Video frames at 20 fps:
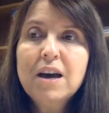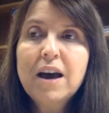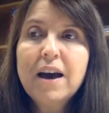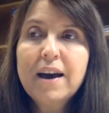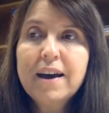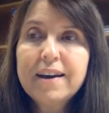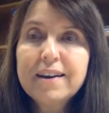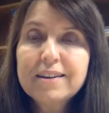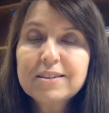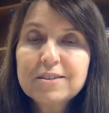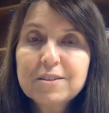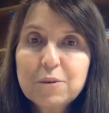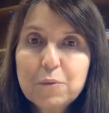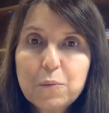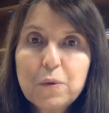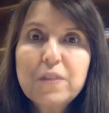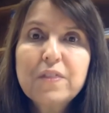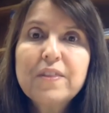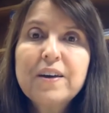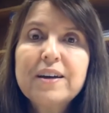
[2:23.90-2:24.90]
and
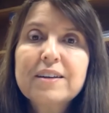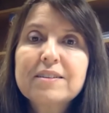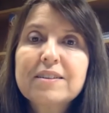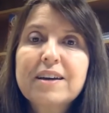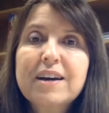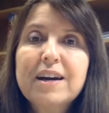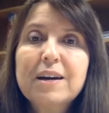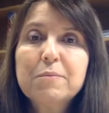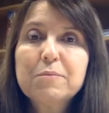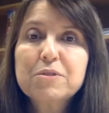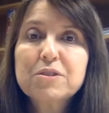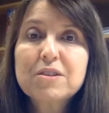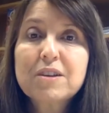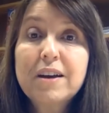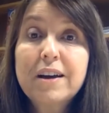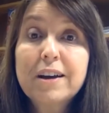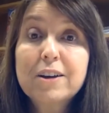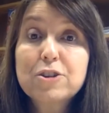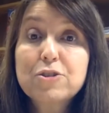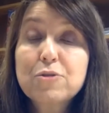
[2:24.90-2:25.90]
with that comes
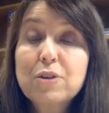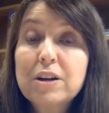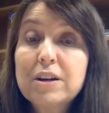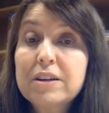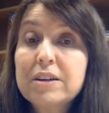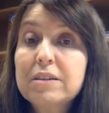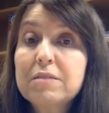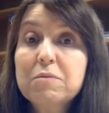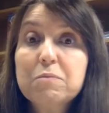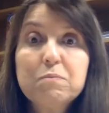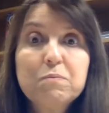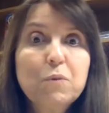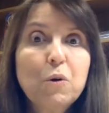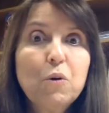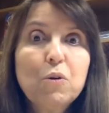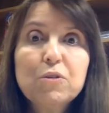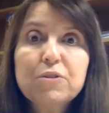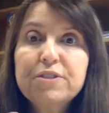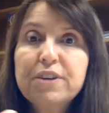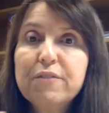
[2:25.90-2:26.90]
actually
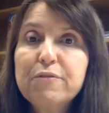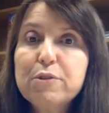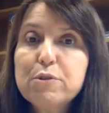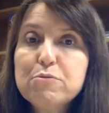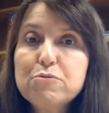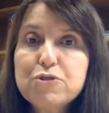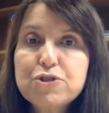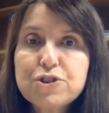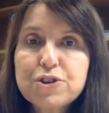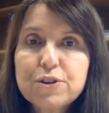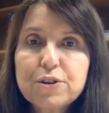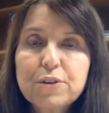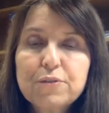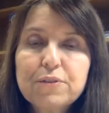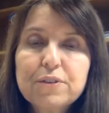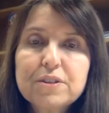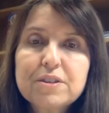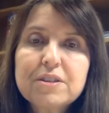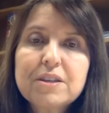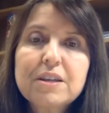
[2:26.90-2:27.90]
all the evolution of
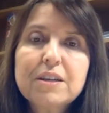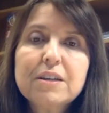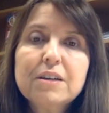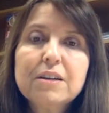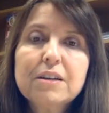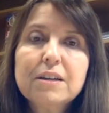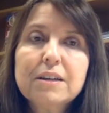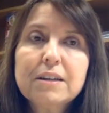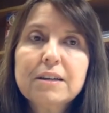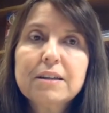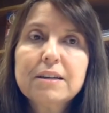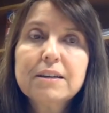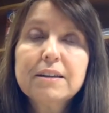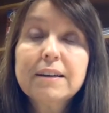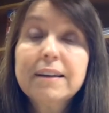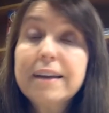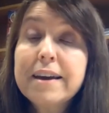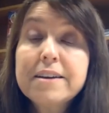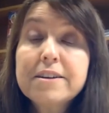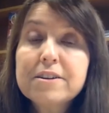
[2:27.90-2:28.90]
the single
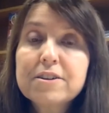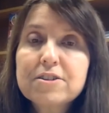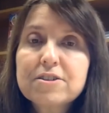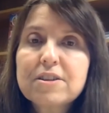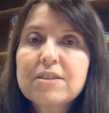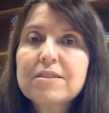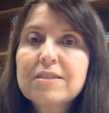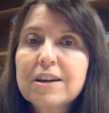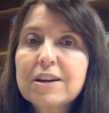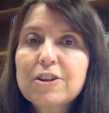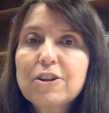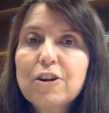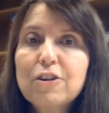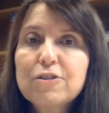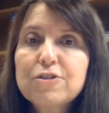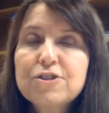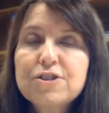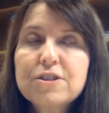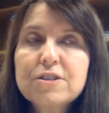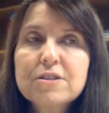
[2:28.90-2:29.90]
layers and
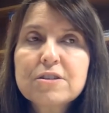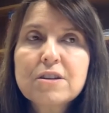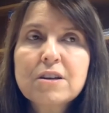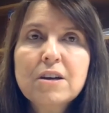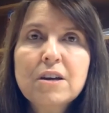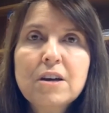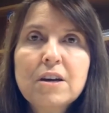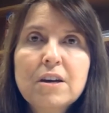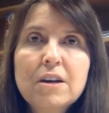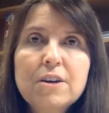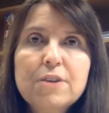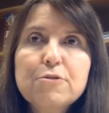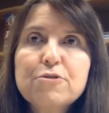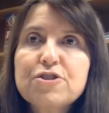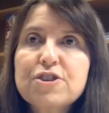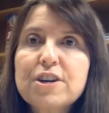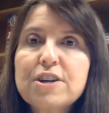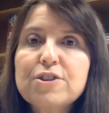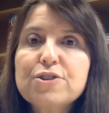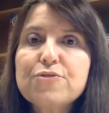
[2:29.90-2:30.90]
technologies. You
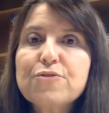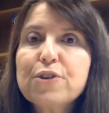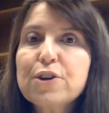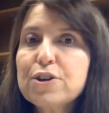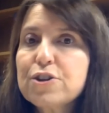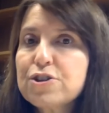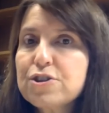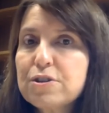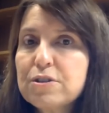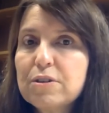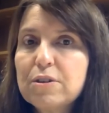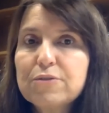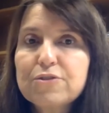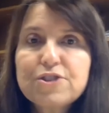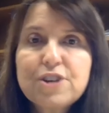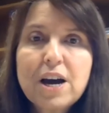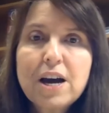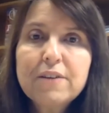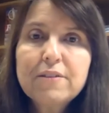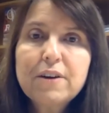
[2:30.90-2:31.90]
change version of
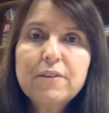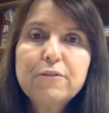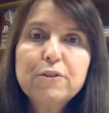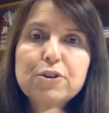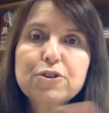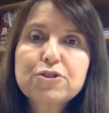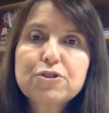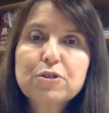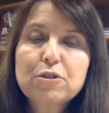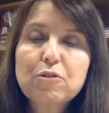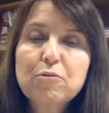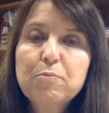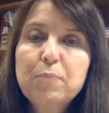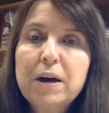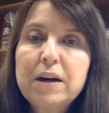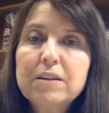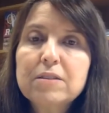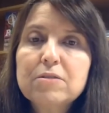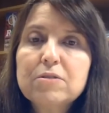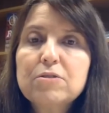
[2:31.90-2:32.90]
Java, version of
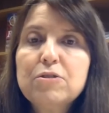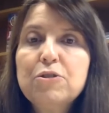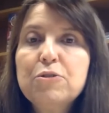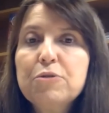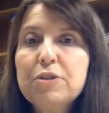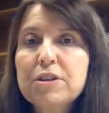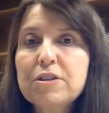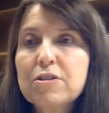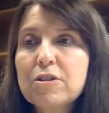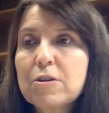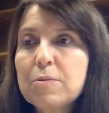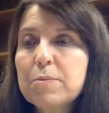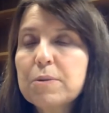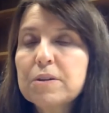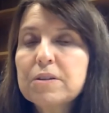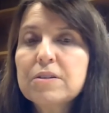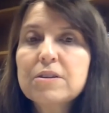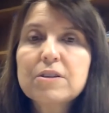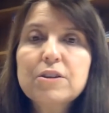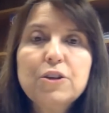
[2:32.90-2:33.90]
Python, new
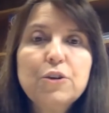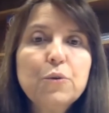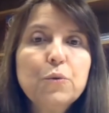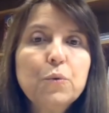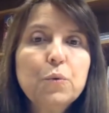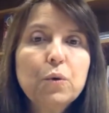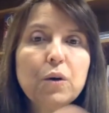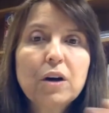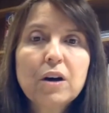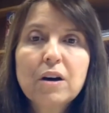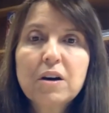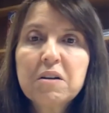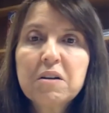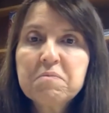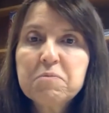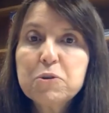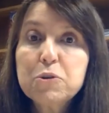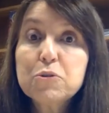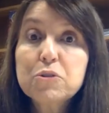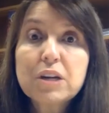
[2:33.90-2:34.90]
interpreter, new
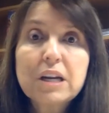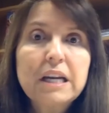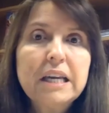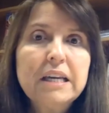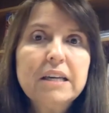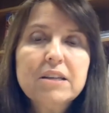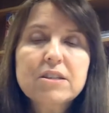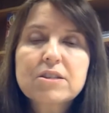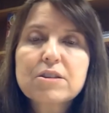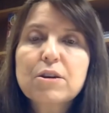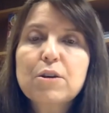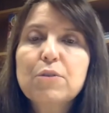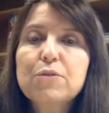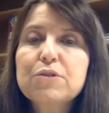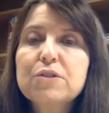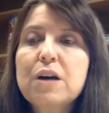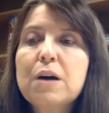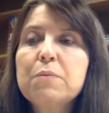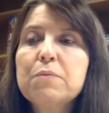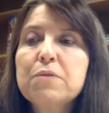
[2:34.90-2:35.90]
release of
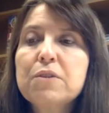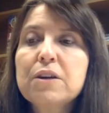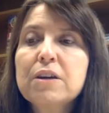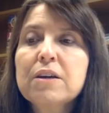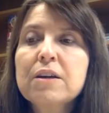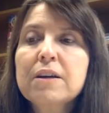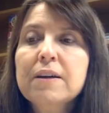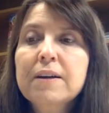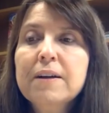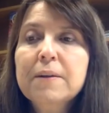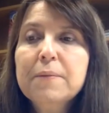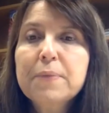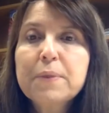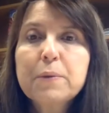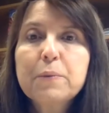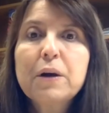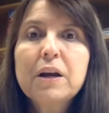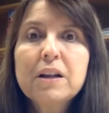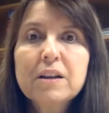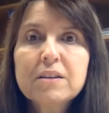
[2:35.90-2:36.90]
something.
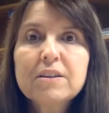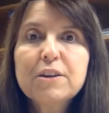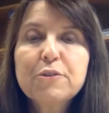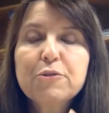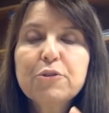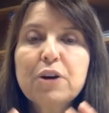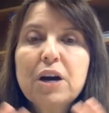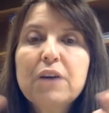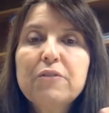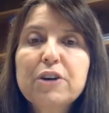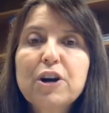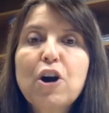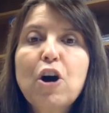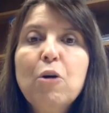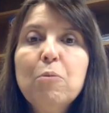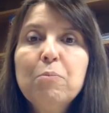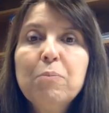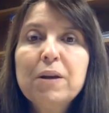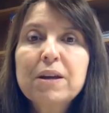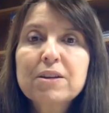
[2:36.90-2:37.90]
Well, if you have a
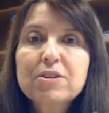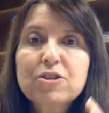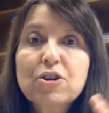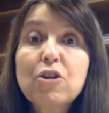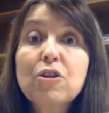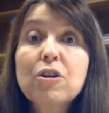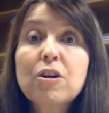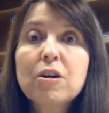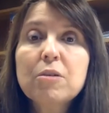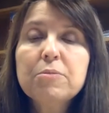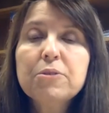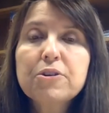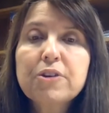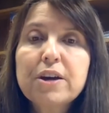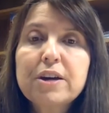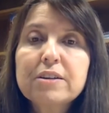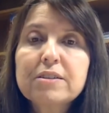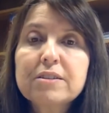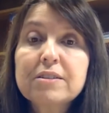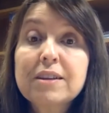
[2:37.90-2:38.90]
complex
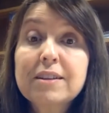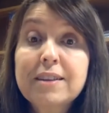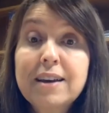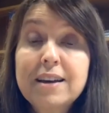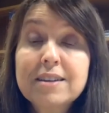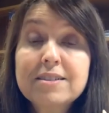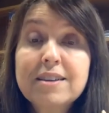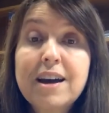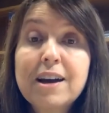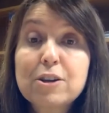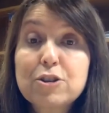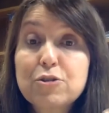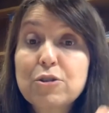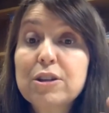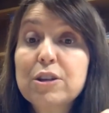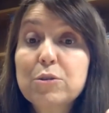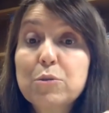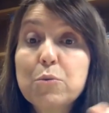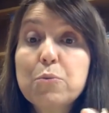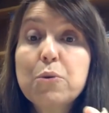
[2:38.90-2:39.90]
conglomerate that has
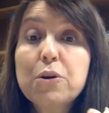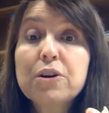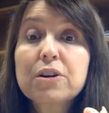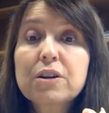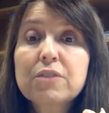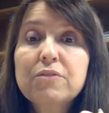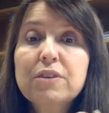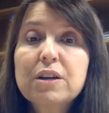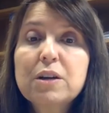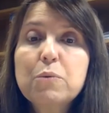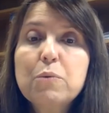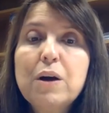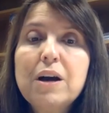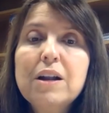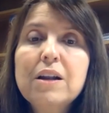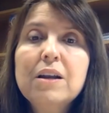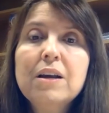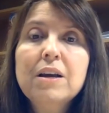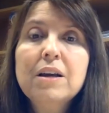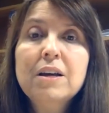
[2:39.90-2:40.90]
actually to work very
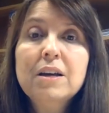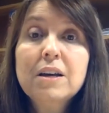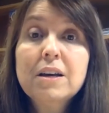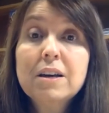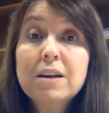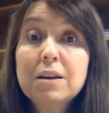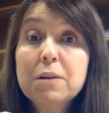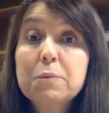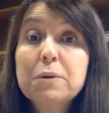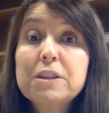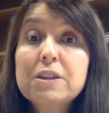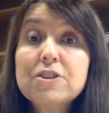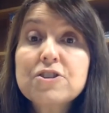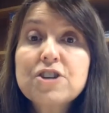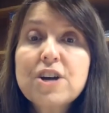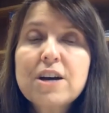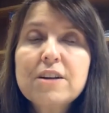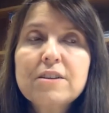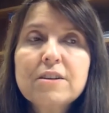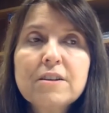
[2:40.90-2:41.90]
well with
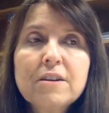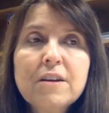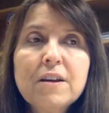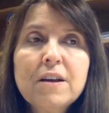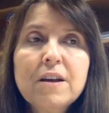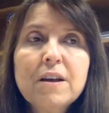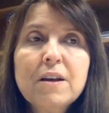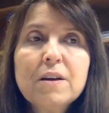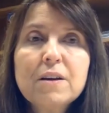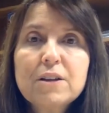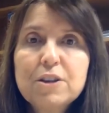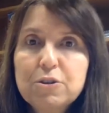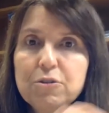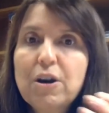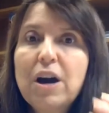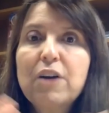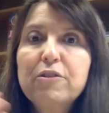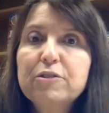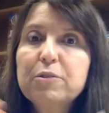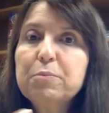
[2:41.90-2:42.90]
each other, you
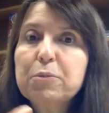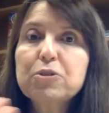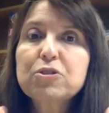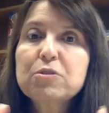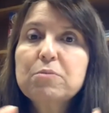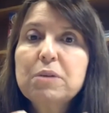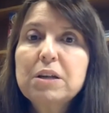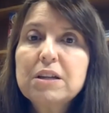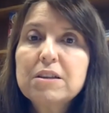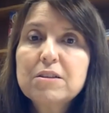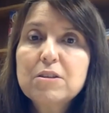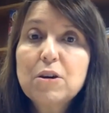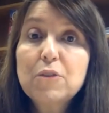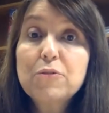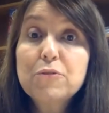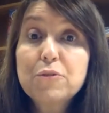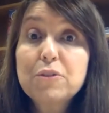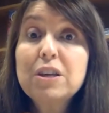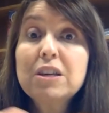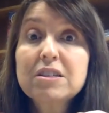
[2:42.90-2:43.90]
have the possibility
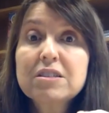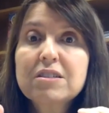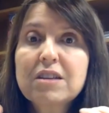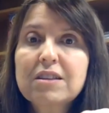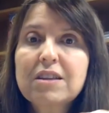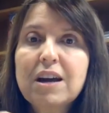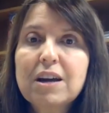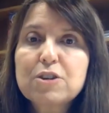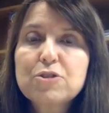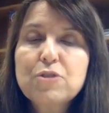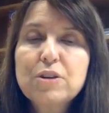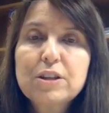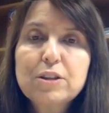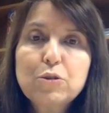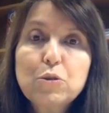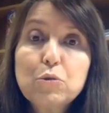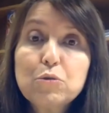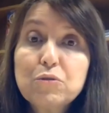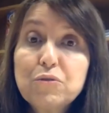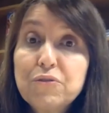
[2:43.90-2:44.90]
of things that actually
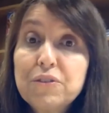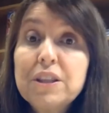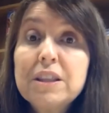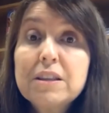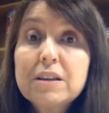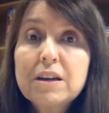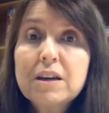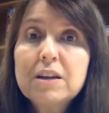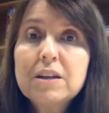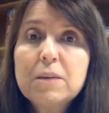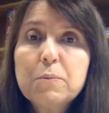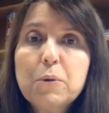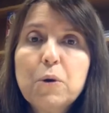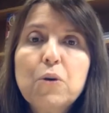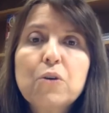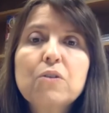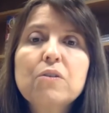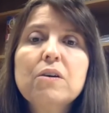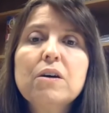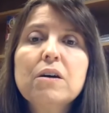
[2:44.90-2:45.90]
don't fit
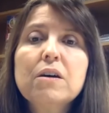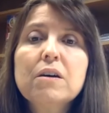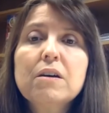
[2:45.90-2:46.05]
anymore